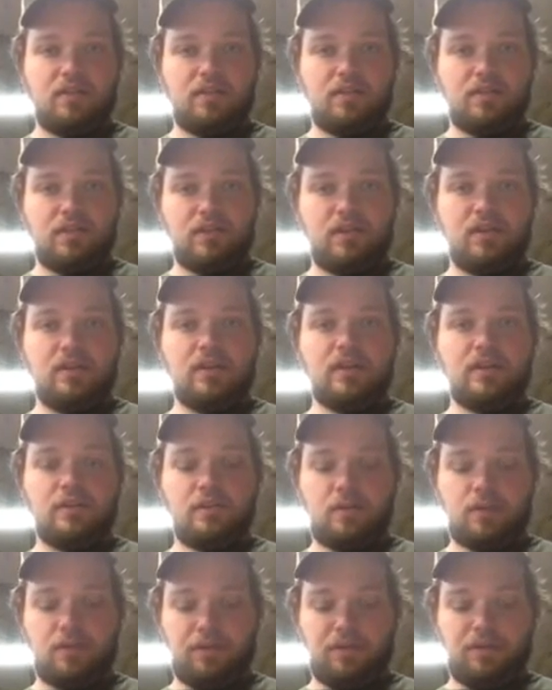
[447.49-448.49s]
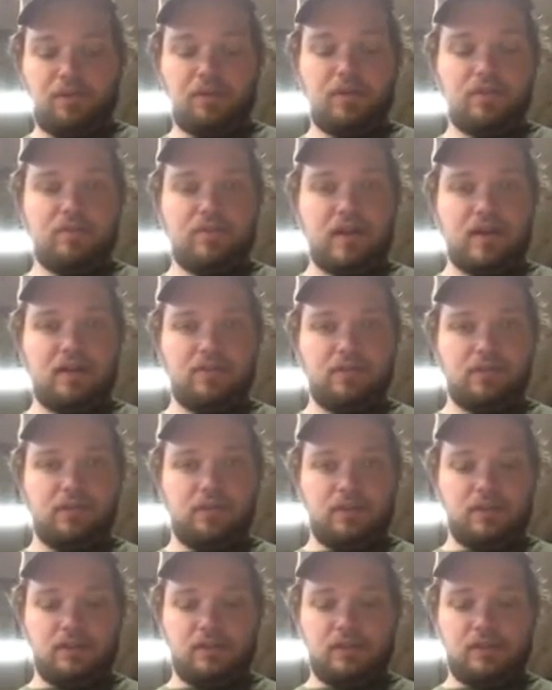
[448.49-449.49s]
30, or 35
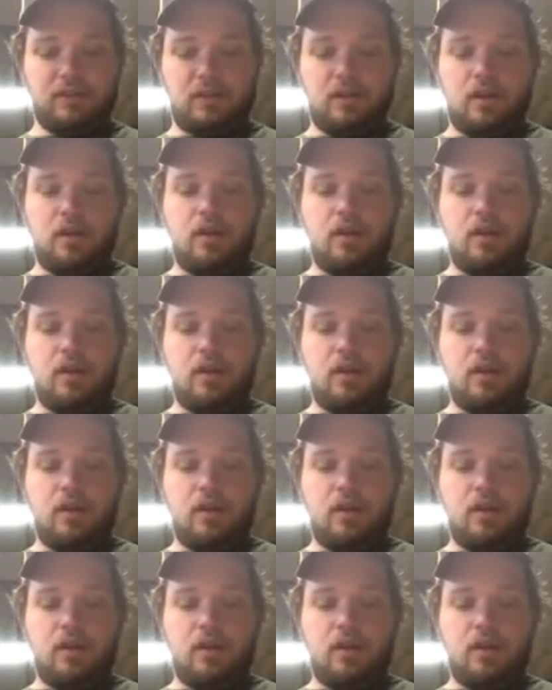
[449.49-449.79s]
degrees.